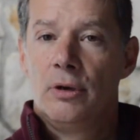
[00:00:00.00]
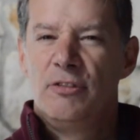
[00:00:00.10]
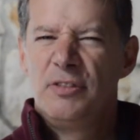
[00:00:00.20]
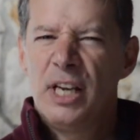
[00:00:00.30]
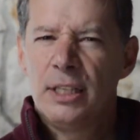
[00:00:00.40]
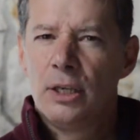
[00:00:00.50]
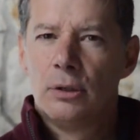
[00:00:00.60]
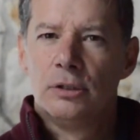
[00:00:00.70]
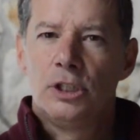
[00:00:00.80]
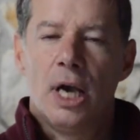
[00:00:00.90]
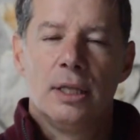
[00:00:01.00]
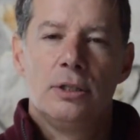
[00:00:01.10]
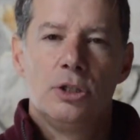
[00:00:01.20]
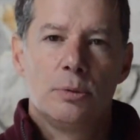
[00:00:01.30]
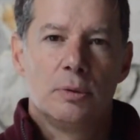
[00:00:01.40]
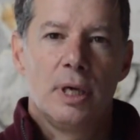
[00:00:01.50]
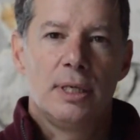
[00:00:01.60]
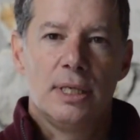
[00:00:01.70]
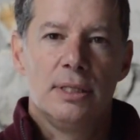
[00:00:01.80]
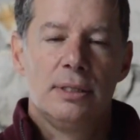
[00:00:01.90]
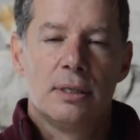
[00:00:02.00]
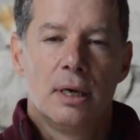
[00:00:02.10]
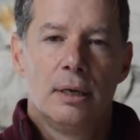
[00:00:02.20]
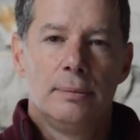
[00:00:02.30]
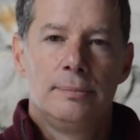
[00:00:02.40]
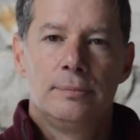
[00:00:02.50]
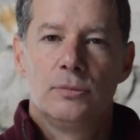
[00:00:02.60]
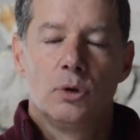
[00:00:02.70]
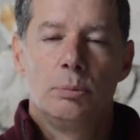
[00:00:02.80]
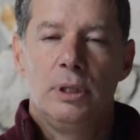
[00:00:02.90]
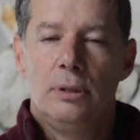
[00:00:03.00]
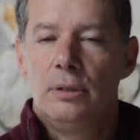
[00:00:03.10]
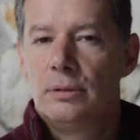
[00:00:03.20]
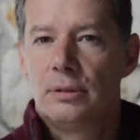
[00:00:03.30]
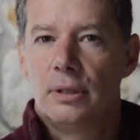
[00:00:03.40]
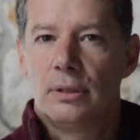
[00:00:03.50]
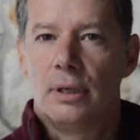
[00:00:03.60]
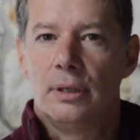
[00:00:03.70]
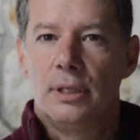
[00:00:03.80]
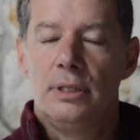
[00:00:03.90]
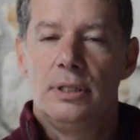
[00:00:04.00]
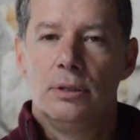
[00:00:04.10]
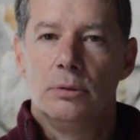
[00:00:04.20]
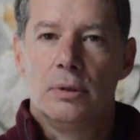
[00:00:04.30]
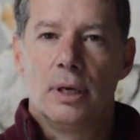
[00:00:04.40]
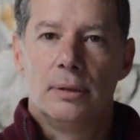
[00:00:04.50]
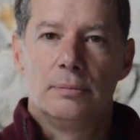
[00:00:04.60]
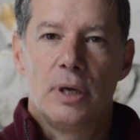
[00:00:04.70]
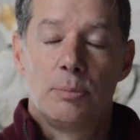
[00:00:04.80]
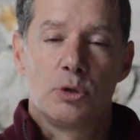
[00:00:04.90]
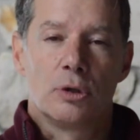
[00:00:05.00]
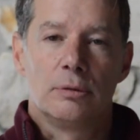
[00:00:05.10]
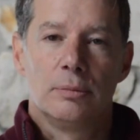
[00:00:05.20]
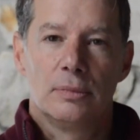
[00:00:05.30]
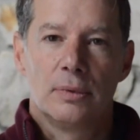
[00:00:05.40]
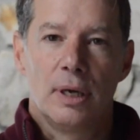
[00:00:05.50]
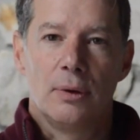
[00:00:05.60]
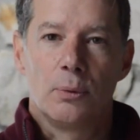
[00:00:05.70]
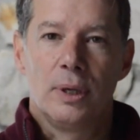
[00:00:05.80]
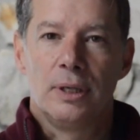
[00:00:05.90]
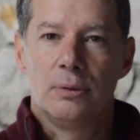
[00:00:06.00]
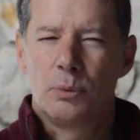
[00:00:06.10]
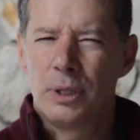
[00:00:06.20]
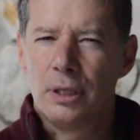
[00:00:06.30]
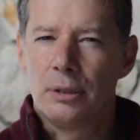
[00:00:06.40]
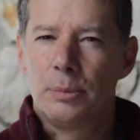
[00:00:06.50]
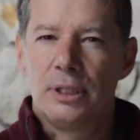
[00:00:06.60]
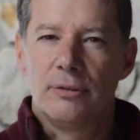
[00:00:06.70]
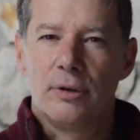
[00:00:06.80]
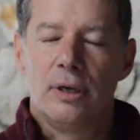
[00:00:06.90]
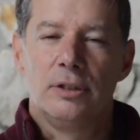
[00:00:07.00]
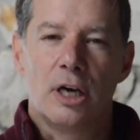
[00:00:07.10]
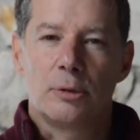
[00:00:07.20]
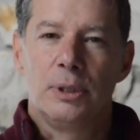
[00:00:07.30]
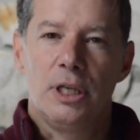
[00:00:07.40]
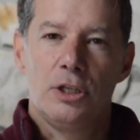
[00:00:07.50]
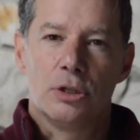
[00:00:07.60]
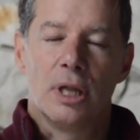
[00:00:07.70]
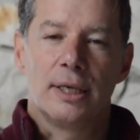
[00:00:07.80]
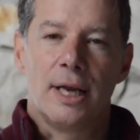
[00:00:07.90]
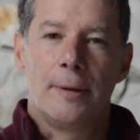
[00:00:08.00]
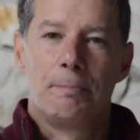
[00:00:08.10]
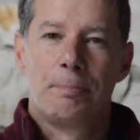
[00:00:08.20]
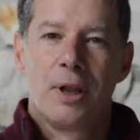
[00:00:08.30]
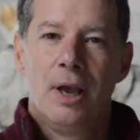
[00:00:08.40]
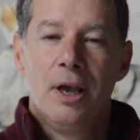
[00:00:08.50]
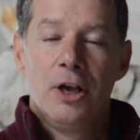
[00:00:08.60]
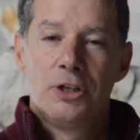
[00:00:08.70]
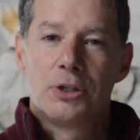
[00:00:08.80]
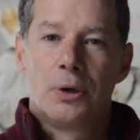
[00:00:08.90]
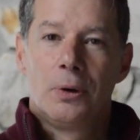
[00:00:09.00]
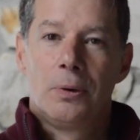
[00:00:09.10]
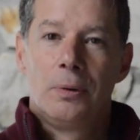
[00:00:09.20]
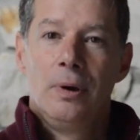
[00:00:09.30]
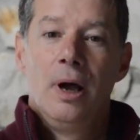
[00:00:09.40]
of technical challenge that will be easy to absorb with a little bit of documentation like that. So